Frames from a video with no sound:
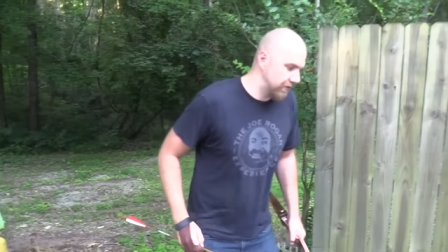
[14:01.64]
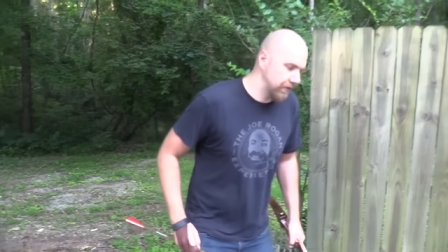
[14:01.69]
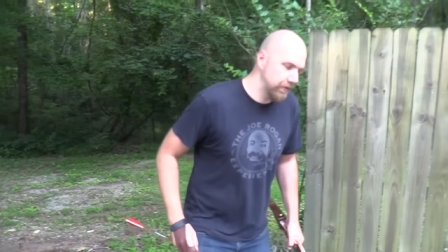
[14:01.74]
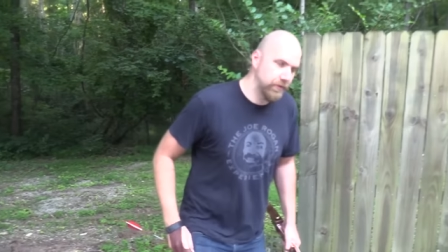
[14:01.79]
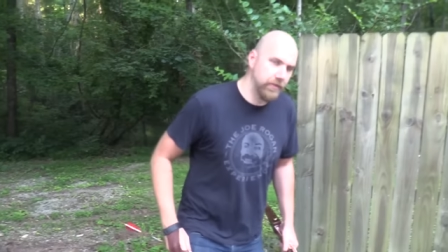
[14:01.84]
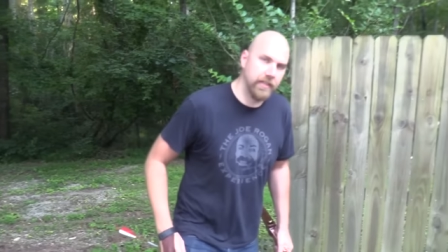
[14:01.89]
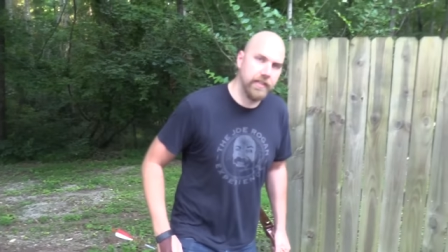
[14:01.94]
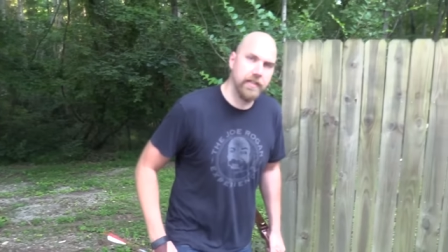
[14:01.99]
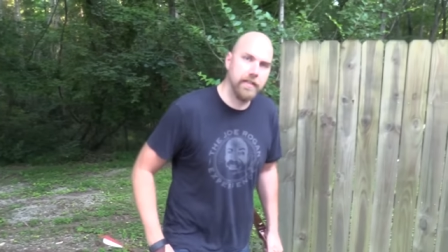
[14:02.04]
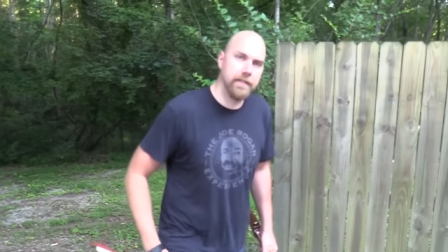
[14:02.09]
Since
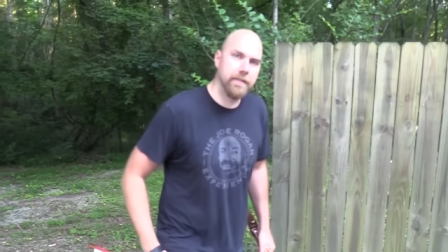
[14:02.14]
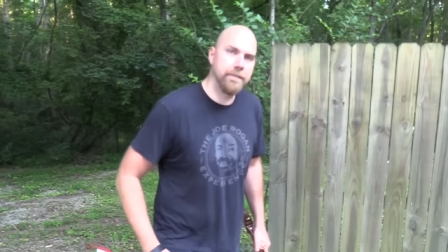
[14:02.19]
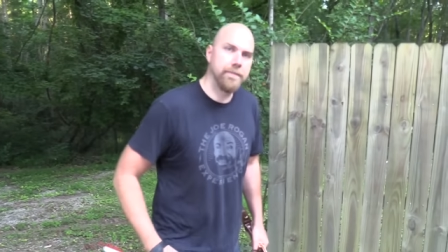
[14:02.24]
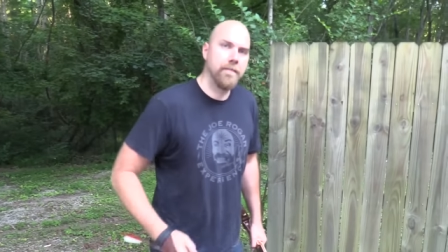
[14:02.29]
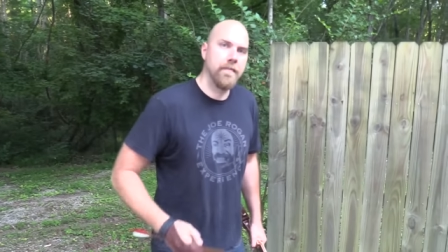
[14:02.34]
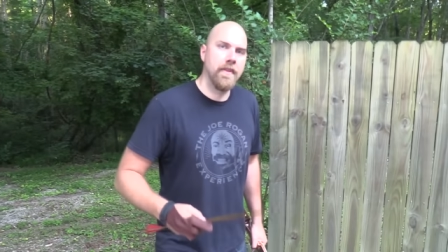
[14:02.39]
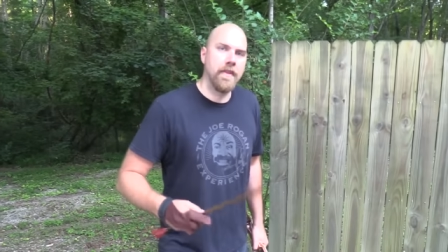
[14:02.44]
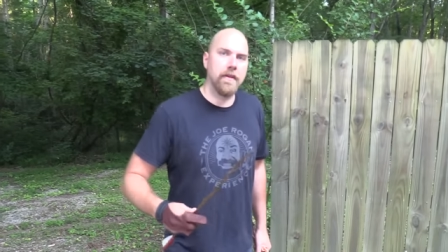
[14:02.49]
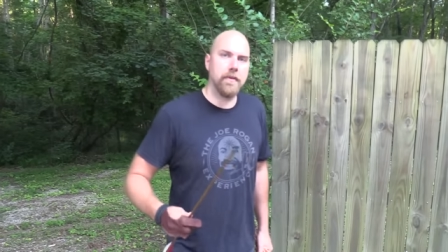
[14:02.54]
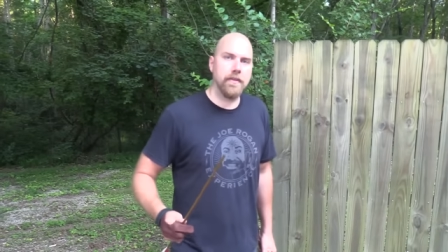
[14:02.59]
you're here,
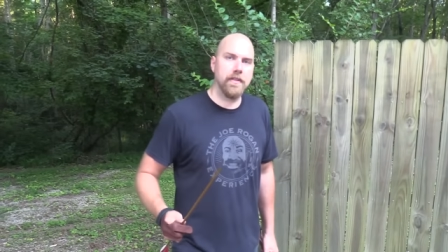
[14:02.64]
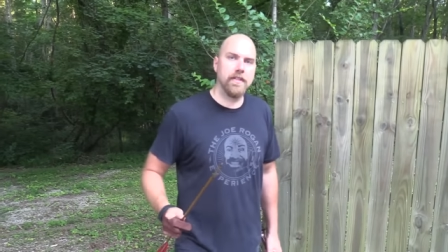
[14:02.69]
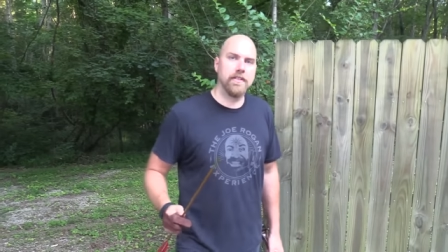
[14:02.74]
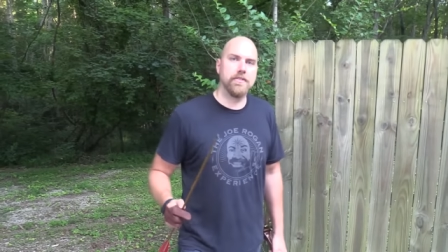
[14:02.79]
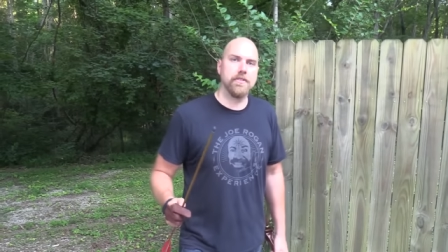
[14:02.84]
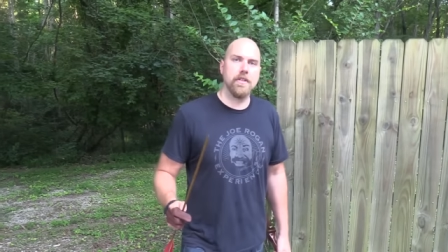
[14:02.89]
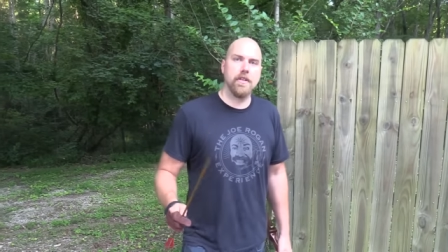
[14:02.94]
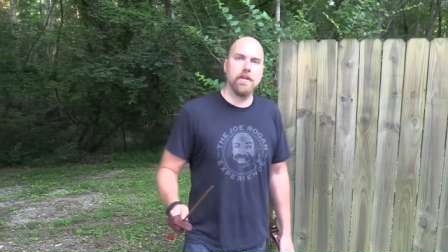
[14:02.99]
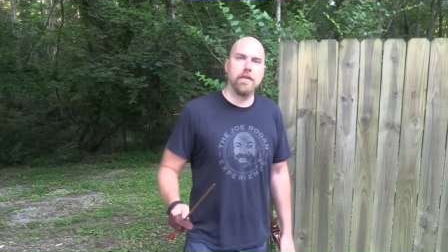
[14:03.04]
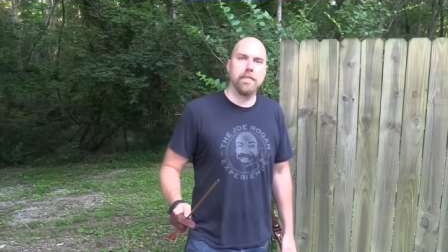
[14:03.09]
I want to
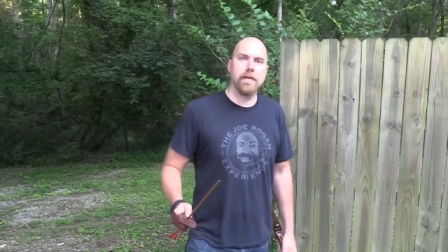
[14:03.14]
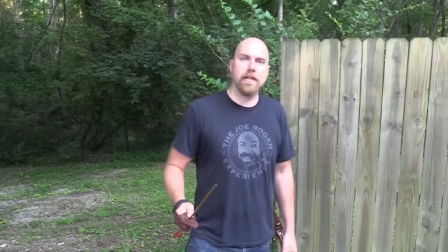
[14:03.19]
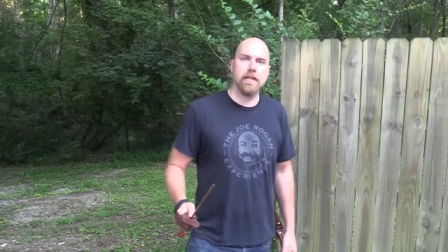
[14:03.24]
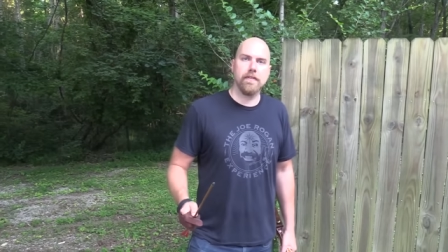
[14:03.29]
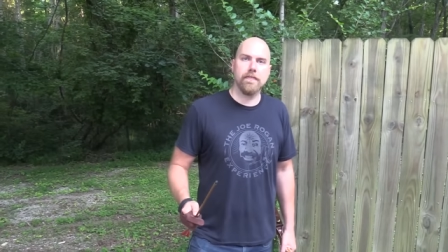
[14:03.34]
let you know about